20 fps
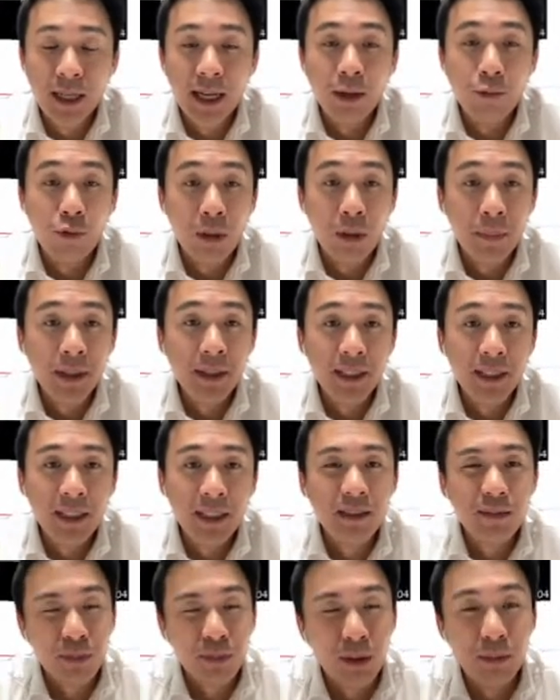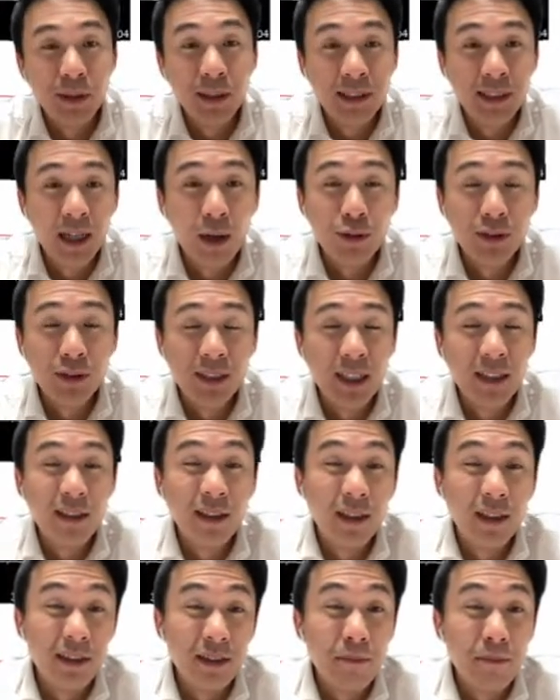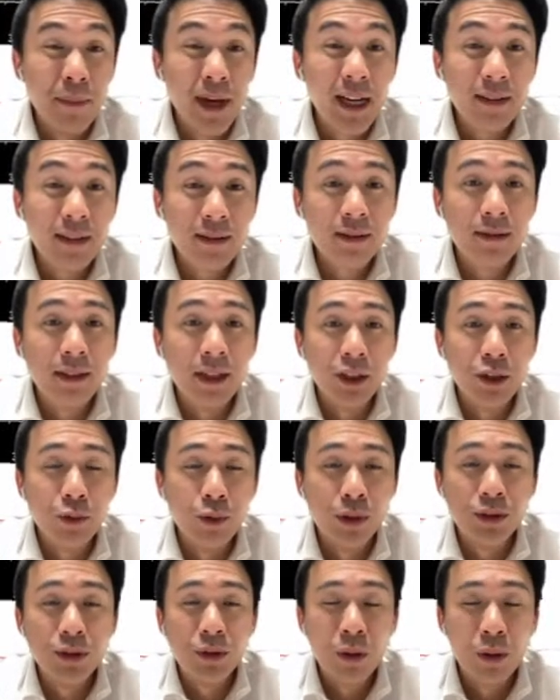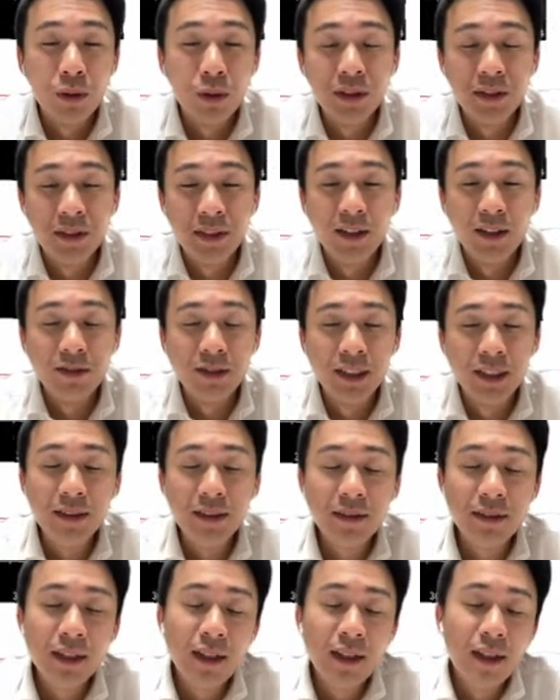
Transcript: and one month is probably, I would say, the, the max that you want to hold the DLCs.